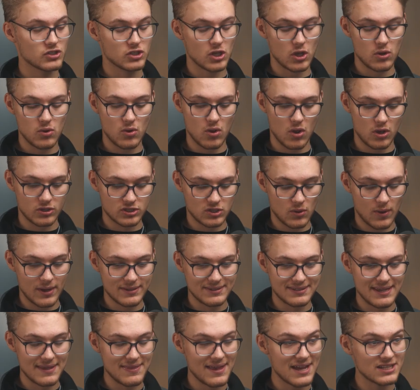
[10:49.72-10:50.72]
So
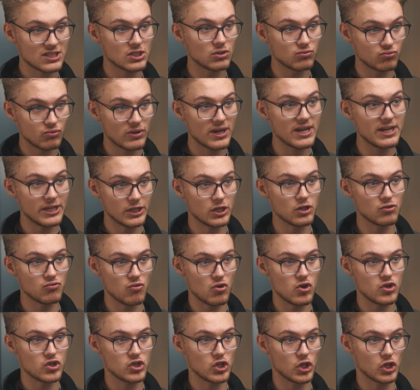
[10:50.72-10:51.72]
I'd say that's a really good
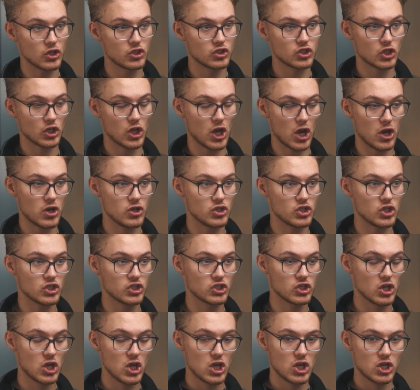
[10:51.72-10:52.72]
route to go.
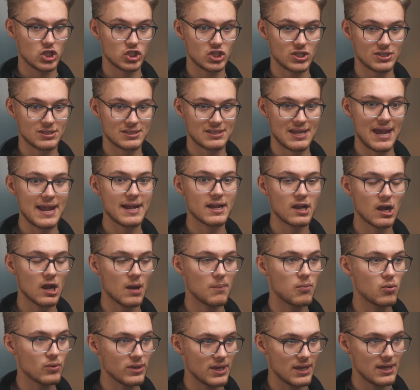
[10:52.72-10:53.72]
Just take a
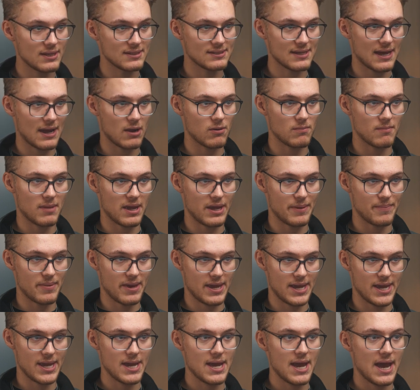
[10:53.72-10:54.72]
couple years out
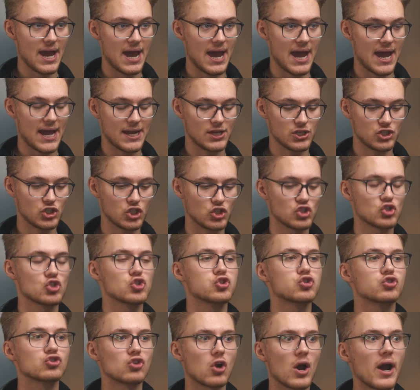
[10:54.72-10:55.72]
maybe and
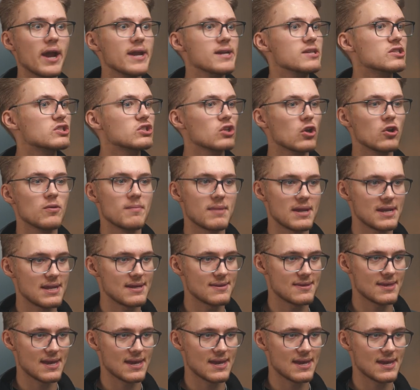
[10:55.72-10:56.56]
just try so many